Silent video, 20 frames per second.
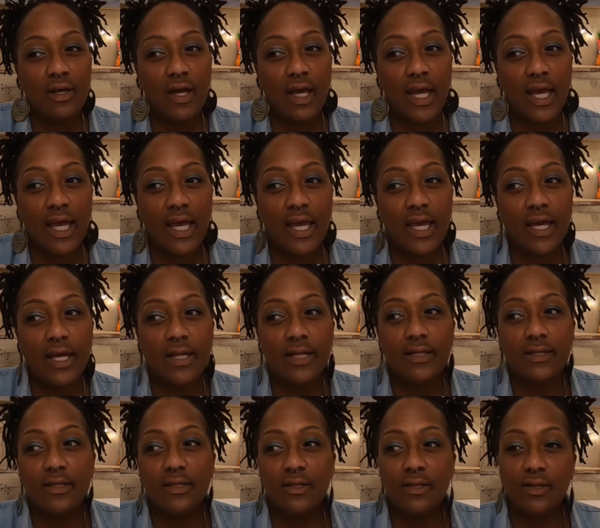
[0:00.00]

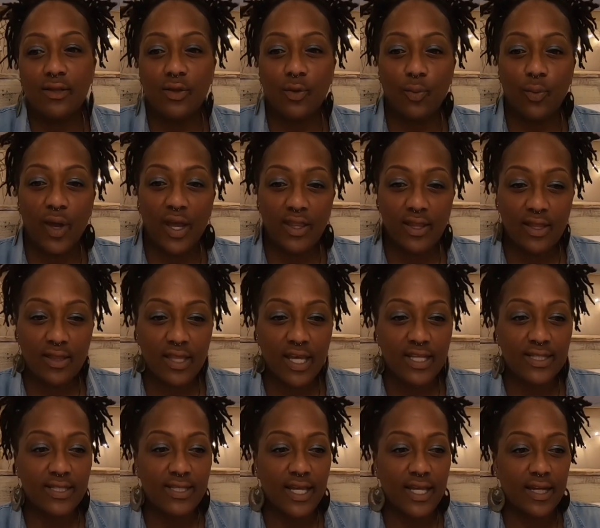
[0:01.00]
And the way that they
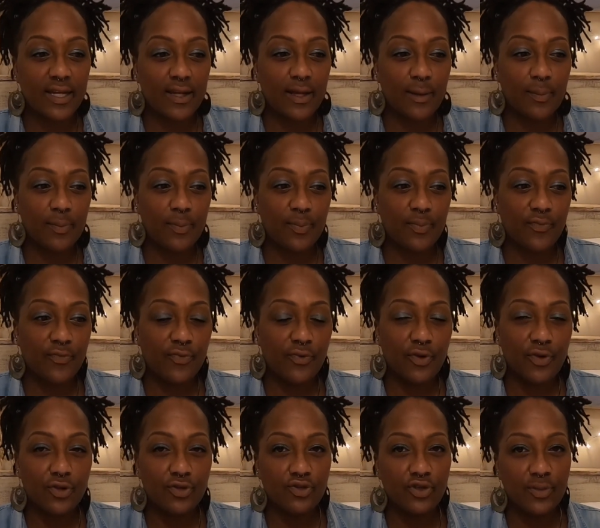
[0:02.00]
set it up
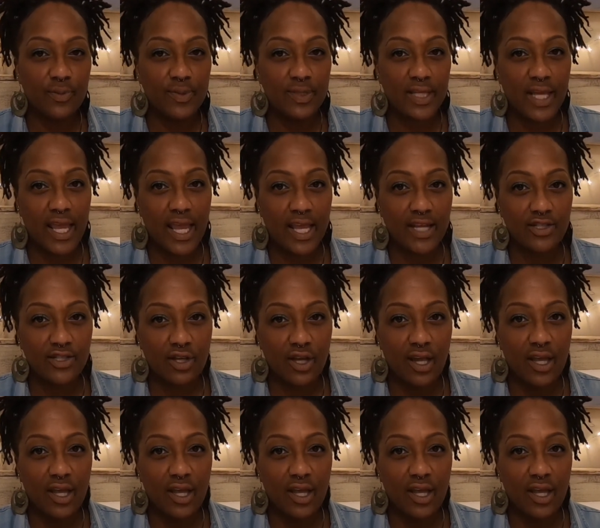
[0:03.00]
for trips to Asia,